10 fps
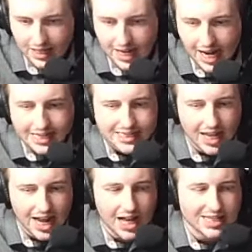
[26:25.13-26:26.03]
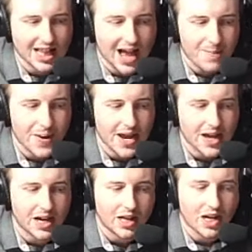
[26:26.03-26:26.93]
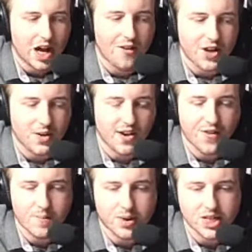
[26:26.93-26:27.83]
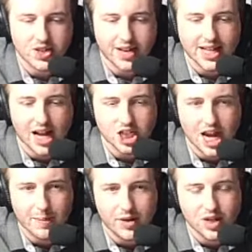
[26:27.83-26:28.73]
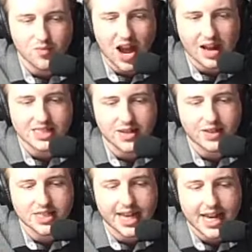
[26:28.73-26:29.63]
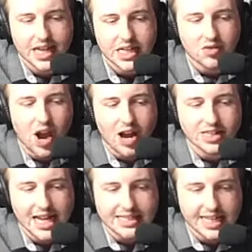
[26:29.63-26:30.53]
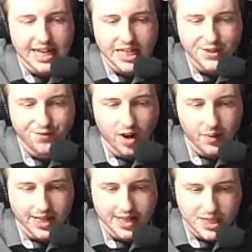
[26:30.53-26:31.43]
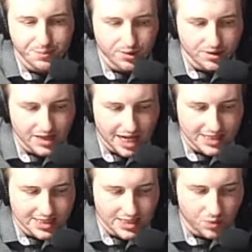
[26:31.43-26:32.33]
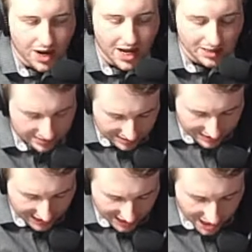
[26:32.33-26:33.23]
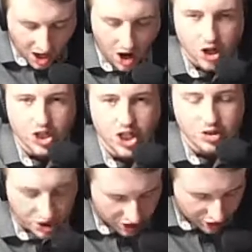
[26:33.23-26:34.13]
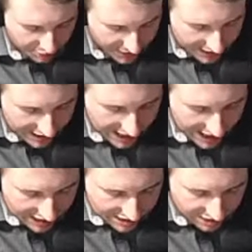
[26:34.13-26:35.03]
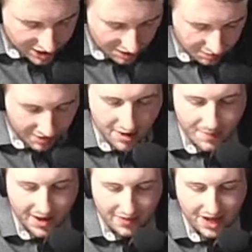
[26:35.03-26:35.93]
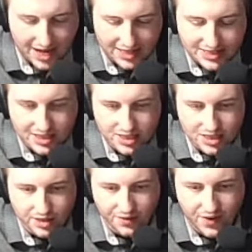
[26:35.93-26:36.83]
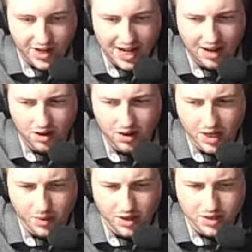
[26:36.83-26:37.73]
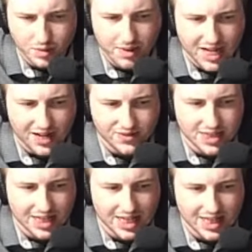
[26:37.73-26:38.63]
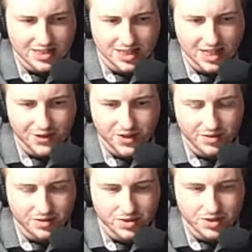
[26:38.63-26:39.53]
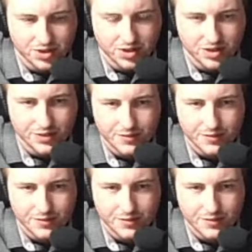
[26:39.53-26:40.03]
It's the last lap here of the QuickFit British Touring Car Championship round 17. Round 18 is following this broadcast as well here on YouTube. So don't worry about that. As soon as we find out how long it was, we might have to delay that until after. I'm not too sure.